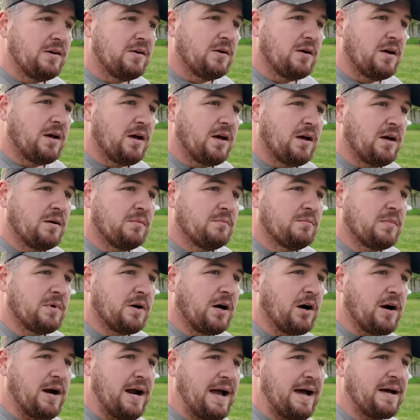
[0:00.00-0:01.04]
Um,
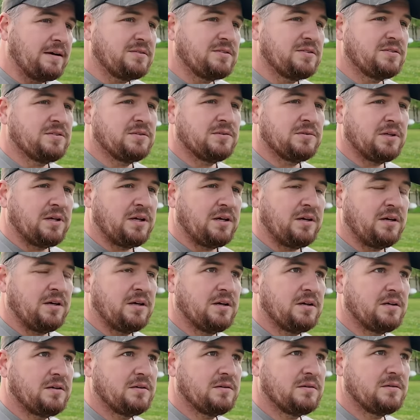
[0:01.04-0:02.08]
our house is only
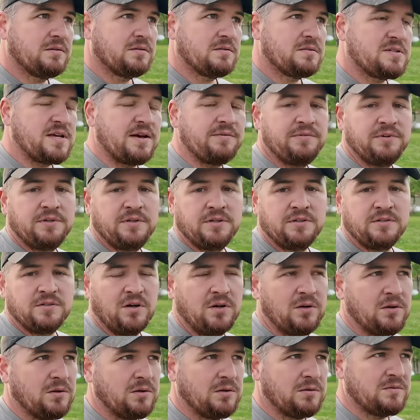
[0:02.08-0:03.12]
seven years
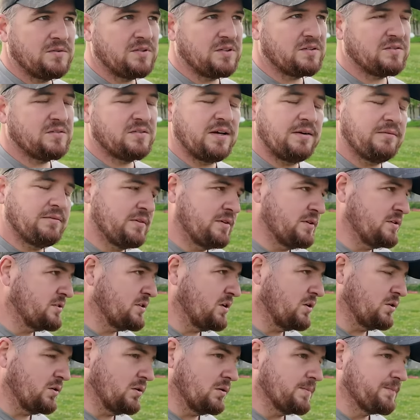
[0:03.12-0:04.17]
old, six, seven years
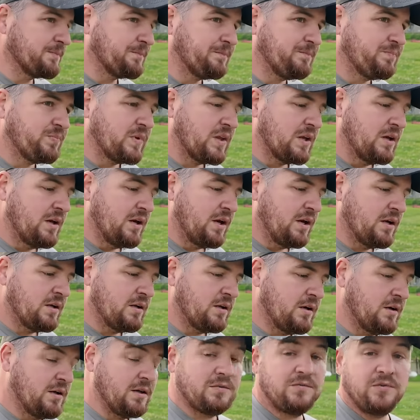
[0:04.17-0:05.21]
old. And
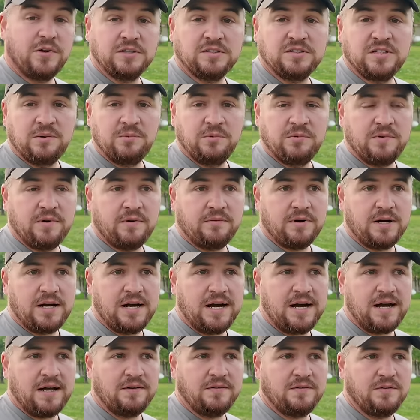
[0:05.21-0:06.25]
uh, that's the first time we've ever
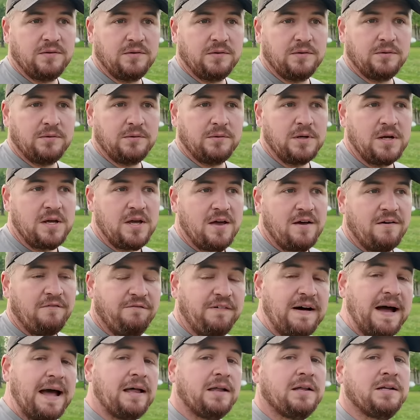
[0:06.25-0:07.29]
had to
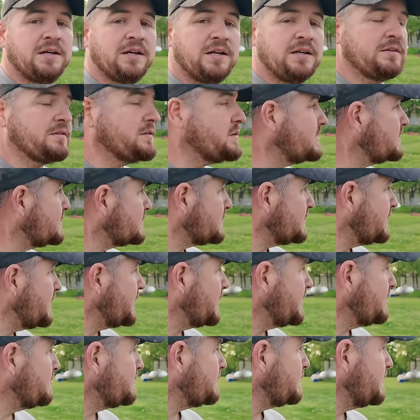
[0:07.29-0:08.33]
file an insurance
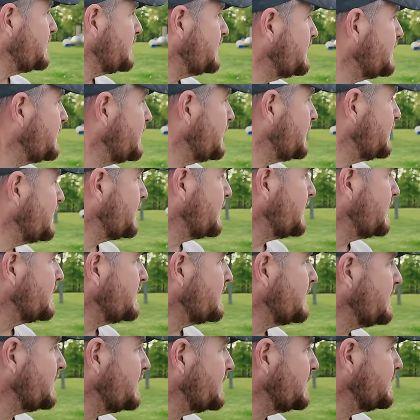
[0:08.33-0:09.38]
claim for anything. And
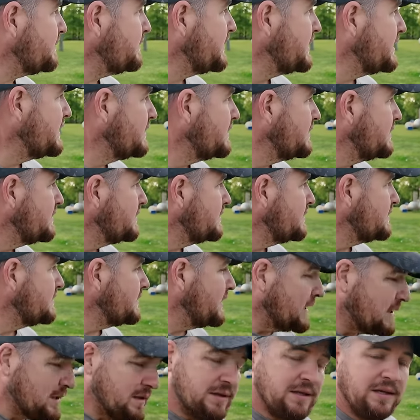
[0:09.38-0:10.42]
uh,
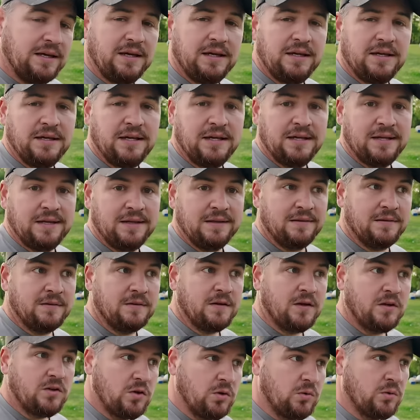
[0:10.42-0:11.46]
luckily it
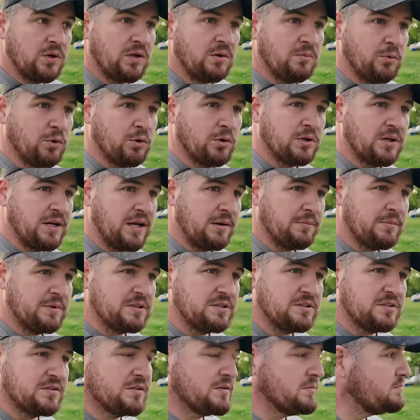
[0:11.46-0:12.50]
didn't do any more damage.
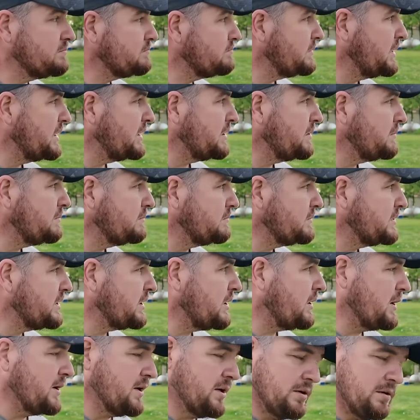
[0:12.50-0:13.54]
Um, you know,
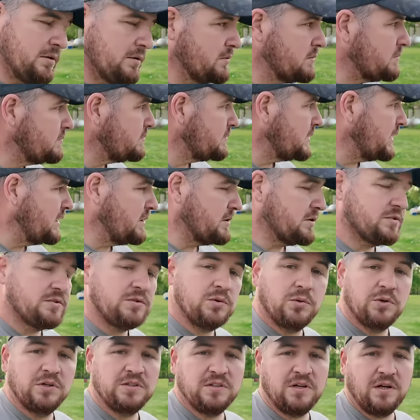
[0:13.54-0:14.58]
I hear other
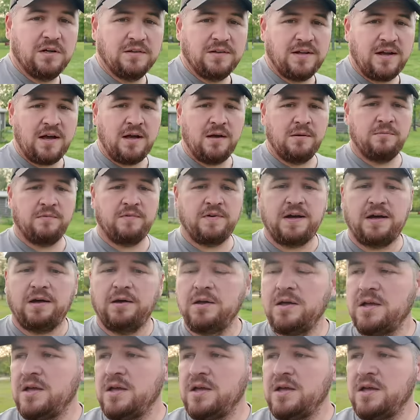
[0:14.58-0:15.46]
stories all the time how